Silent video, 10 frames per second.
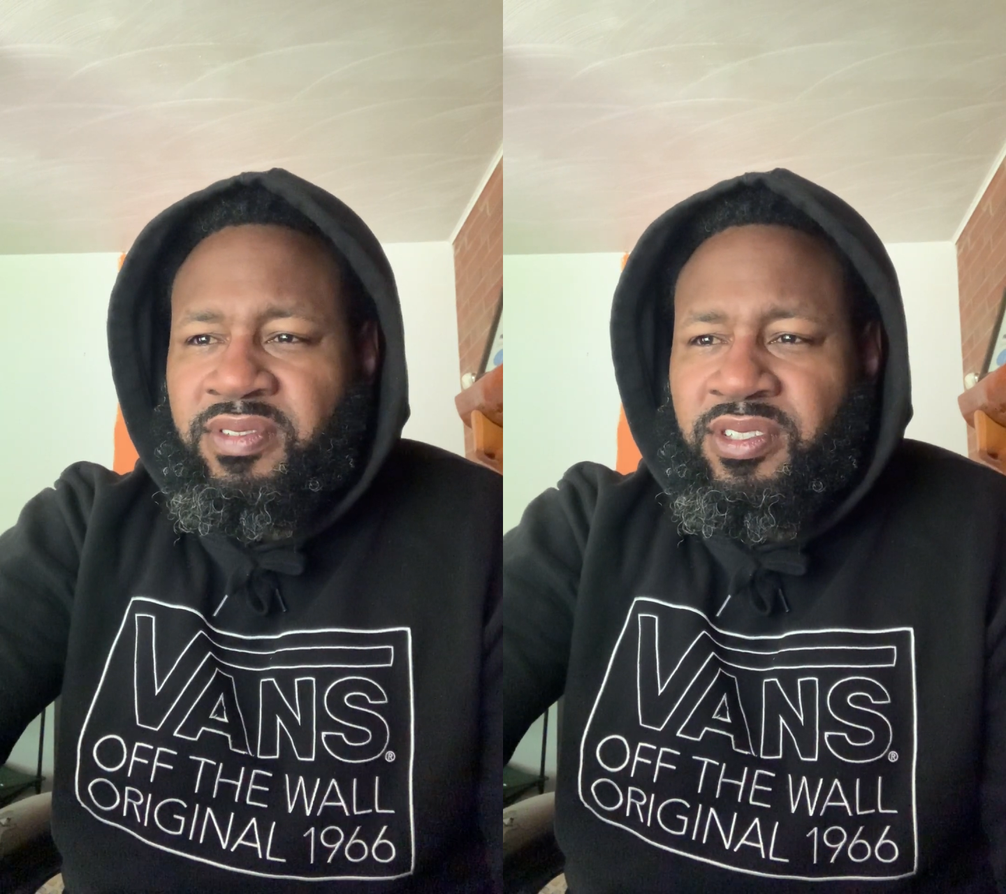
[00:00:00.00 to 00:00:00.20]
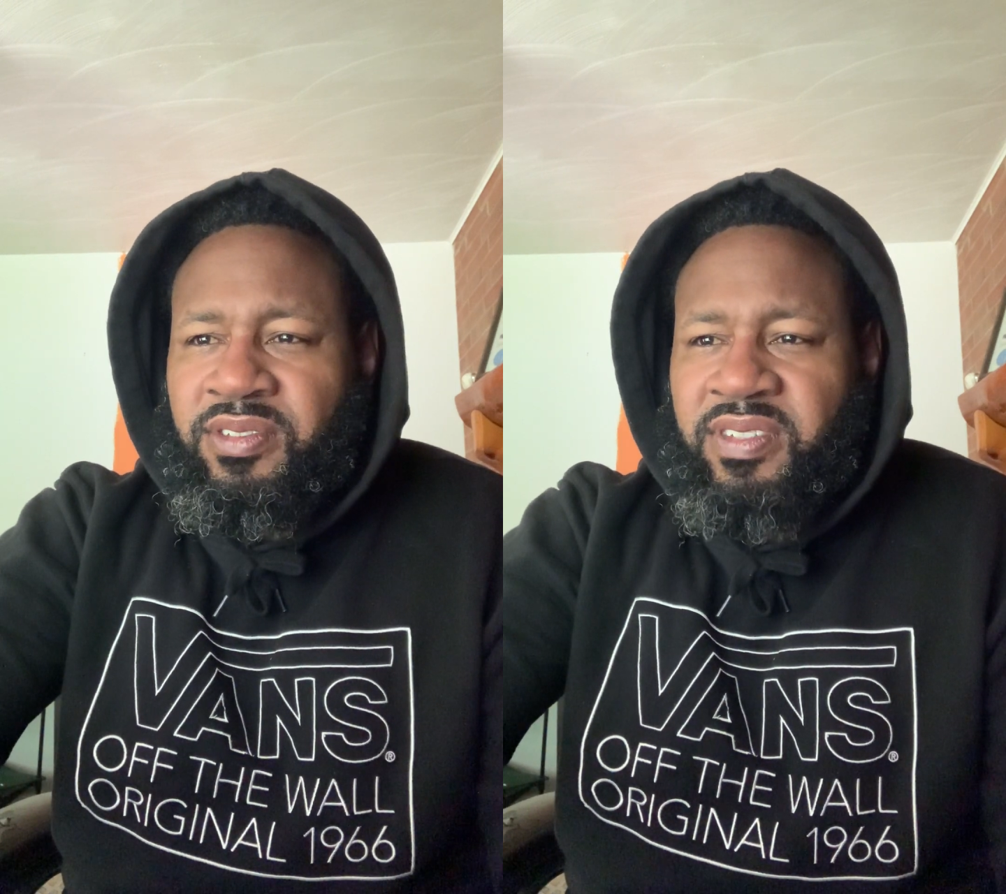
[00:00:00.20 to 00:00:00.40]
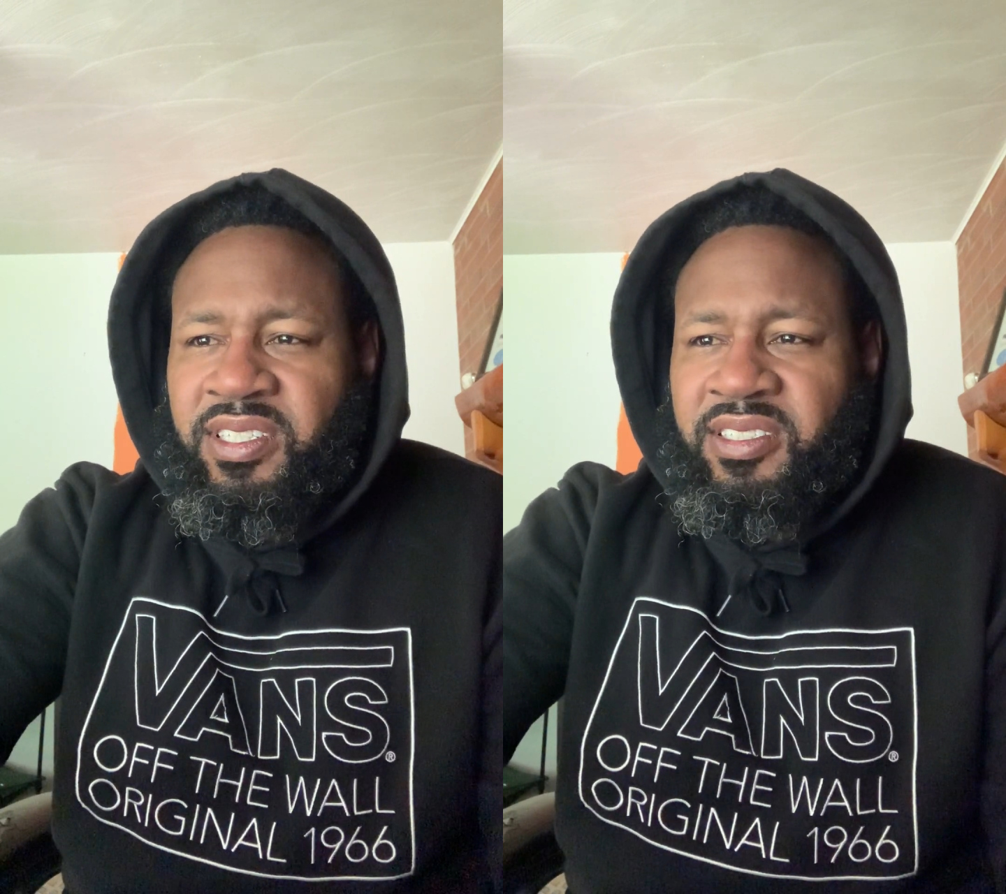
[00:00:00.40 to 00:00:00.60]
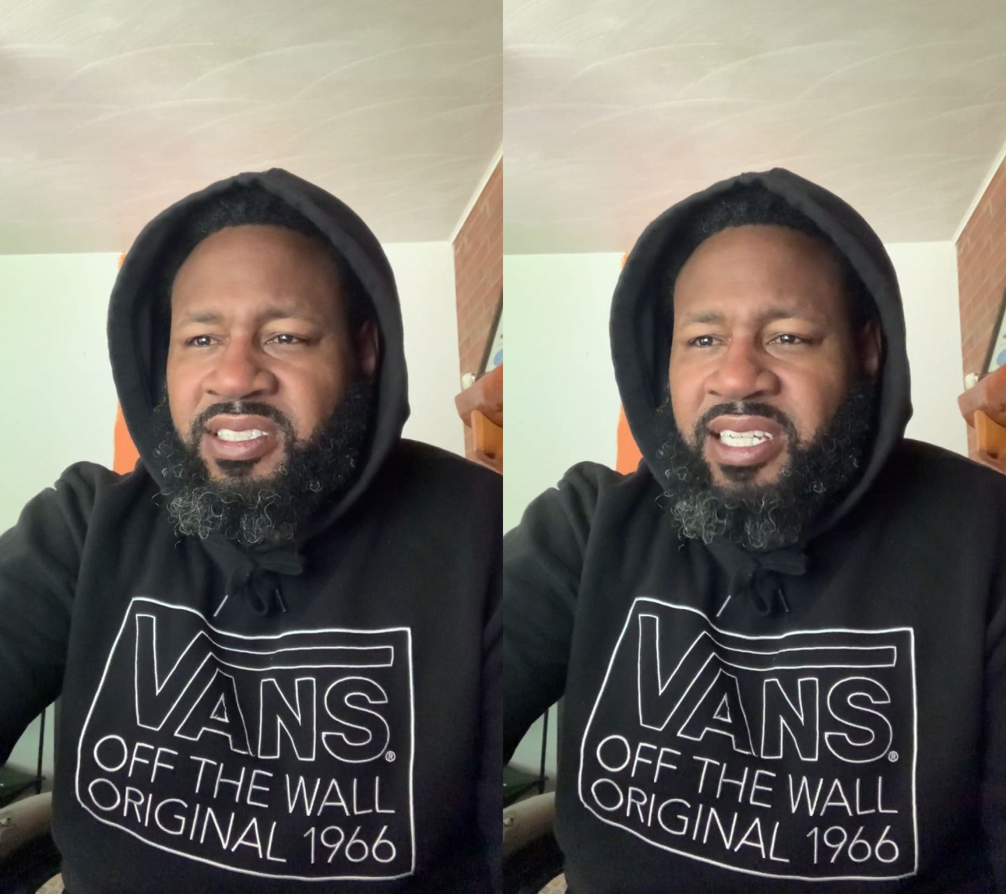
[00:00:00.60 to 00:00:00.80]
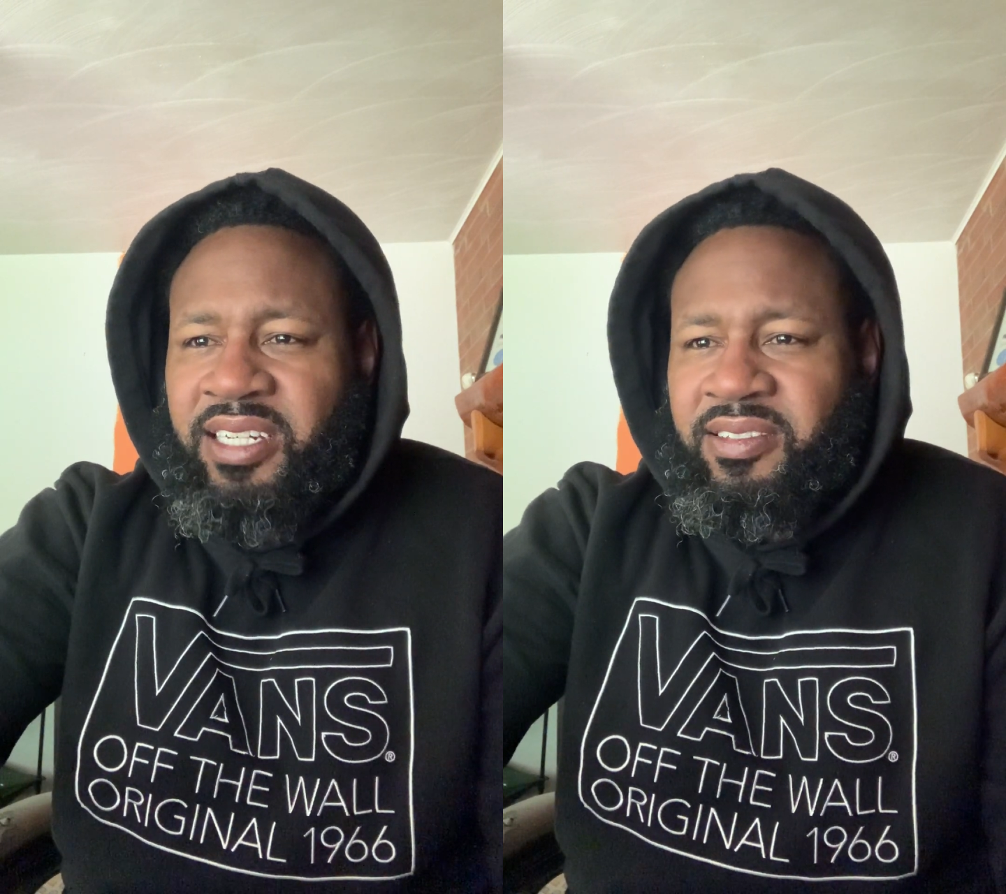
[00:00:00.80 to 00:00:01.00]
you for your
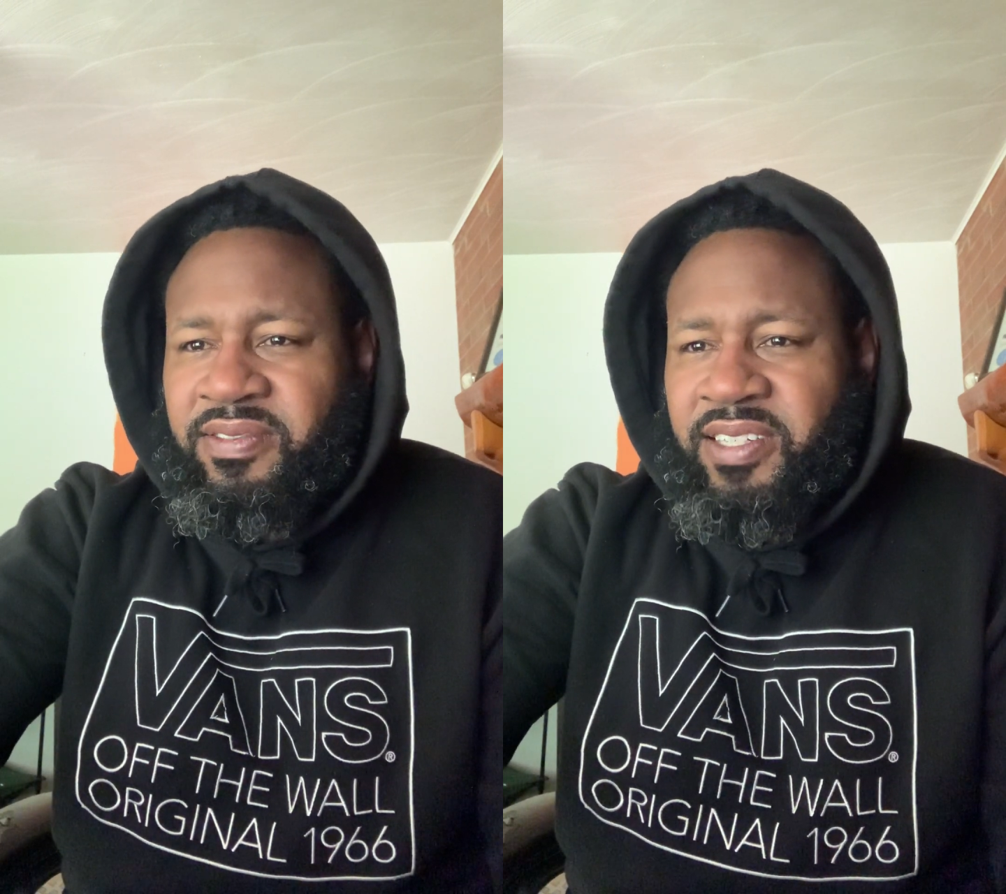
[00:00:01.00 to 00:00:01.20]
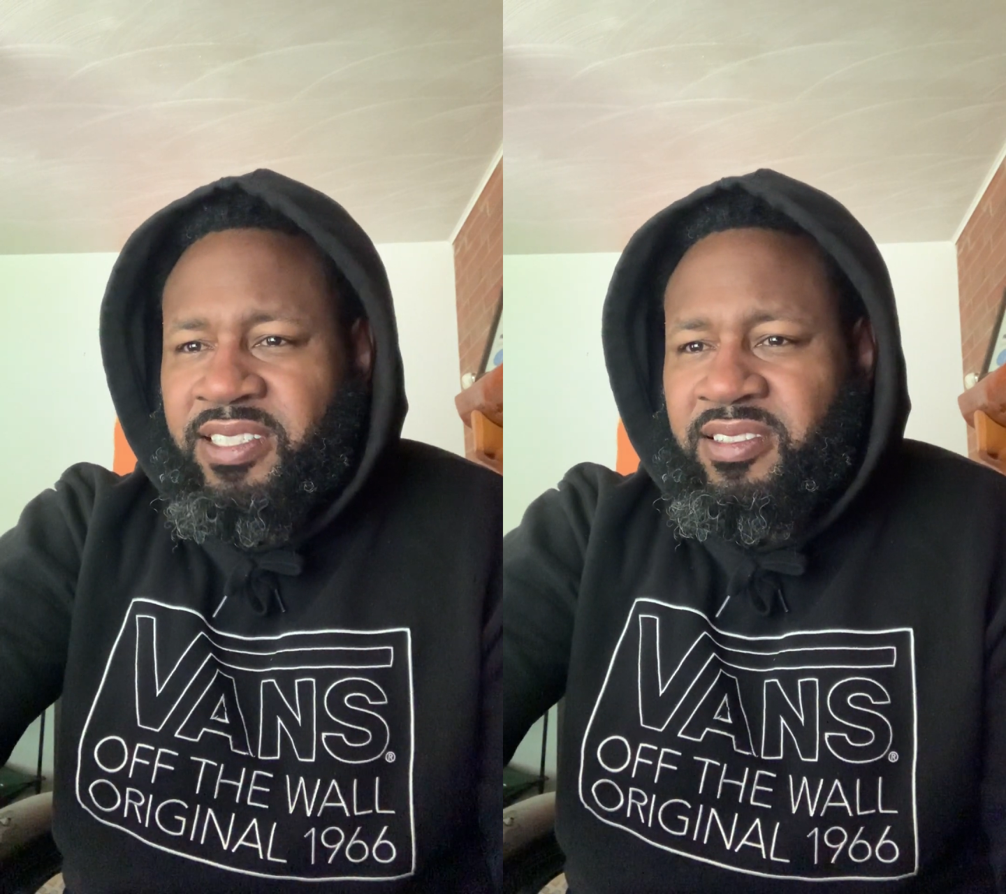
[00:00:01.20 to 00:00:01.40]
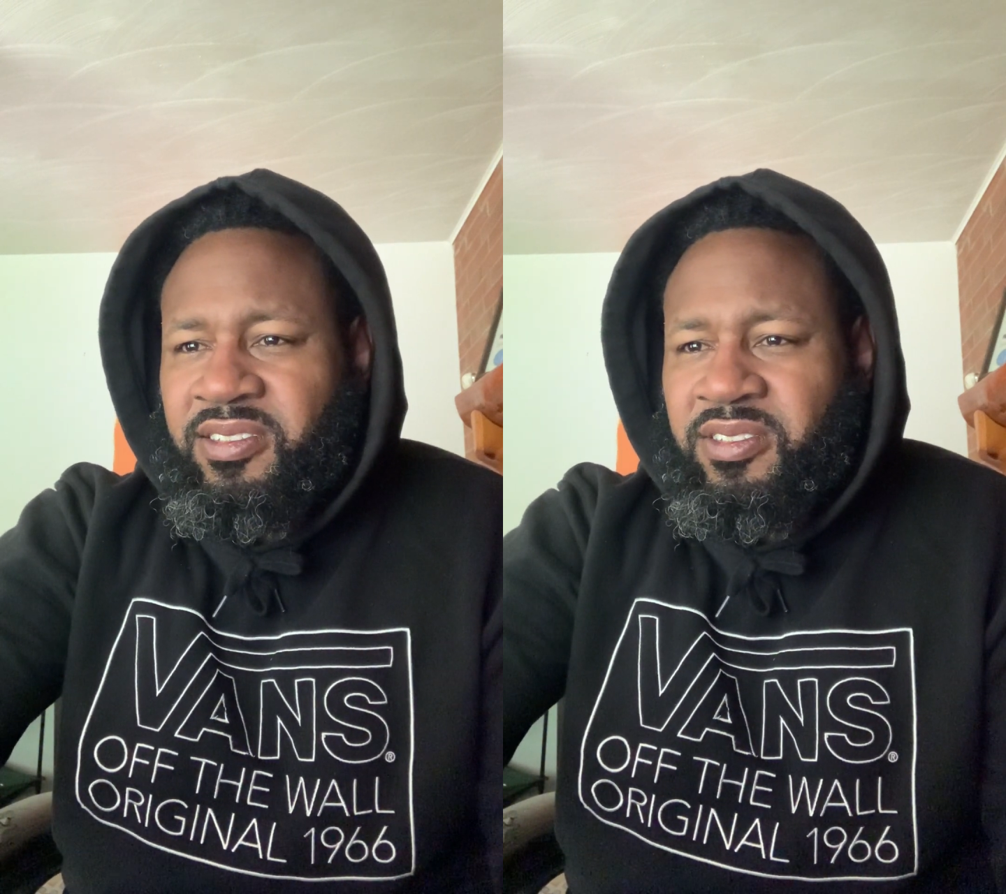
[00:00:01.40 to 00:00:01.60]
sacrifices.